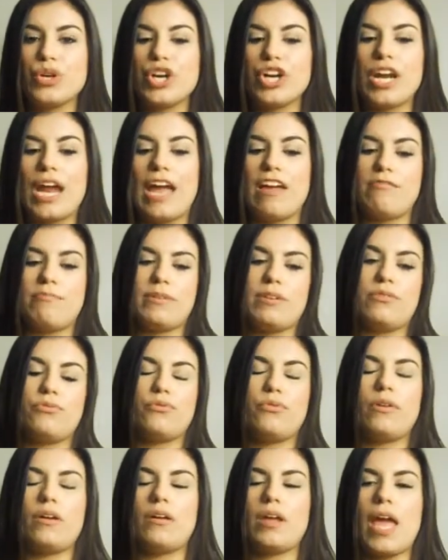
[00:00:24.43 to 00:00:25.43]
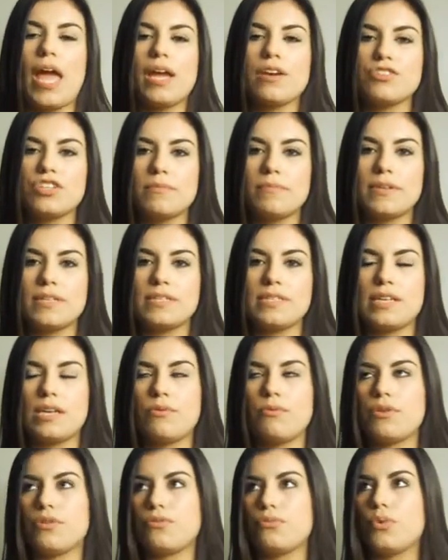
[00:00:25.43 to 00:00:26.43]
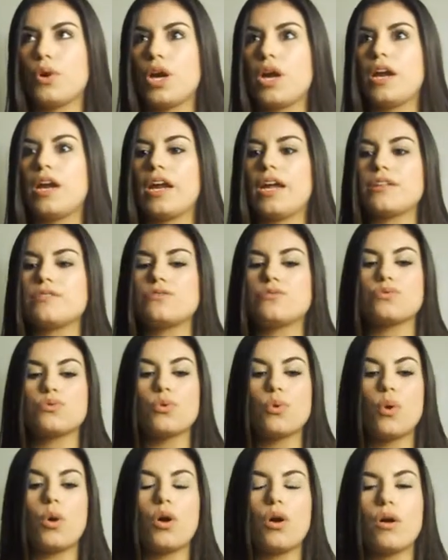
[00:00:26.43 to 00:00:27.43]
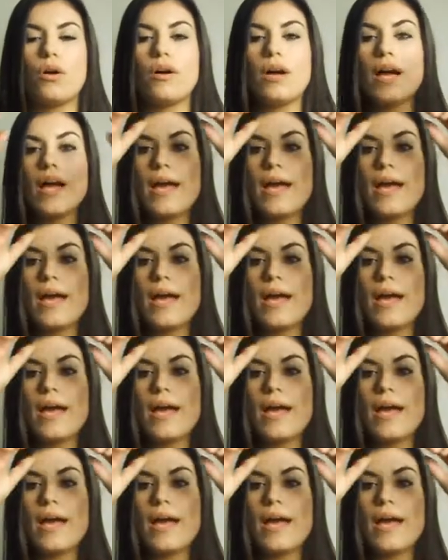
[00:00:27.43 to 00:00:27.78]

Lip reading: I have been extra busy with work and school.